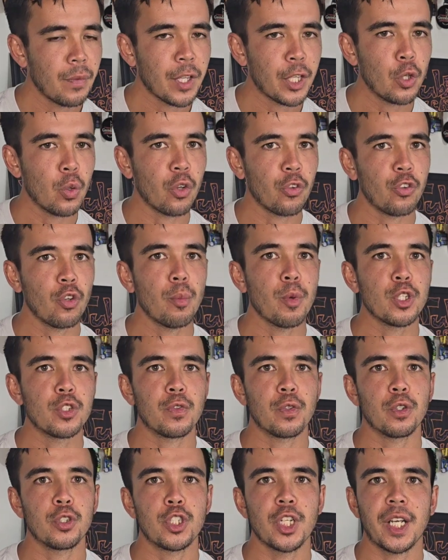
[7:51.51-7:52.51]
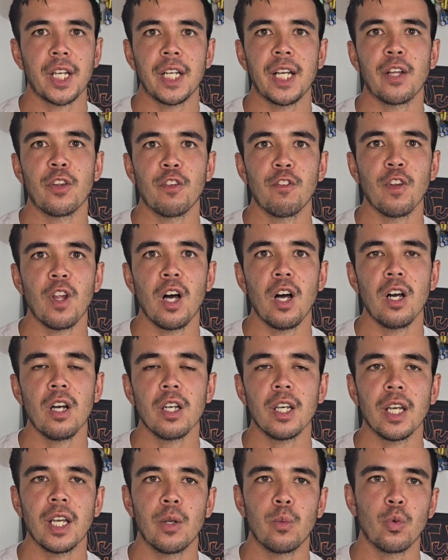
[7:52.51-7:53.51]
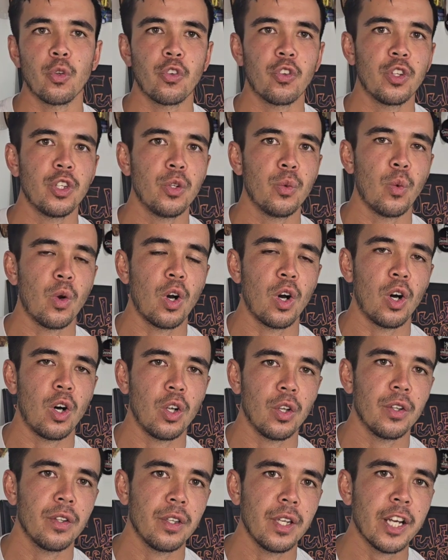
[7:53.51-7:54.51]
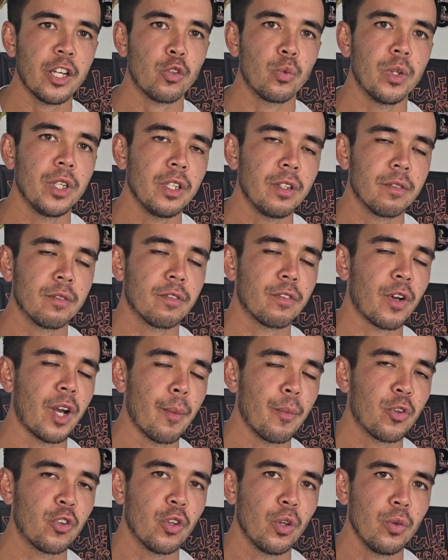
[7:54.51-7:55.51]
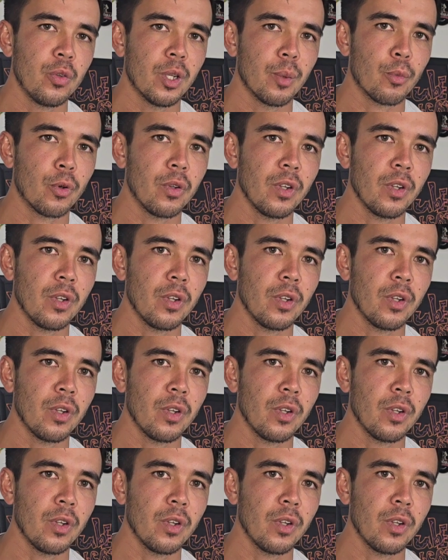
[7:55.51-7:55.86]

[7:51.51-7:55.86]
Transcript: Thank you all so much for checking out the vlog, and we'll see you all next week for episode number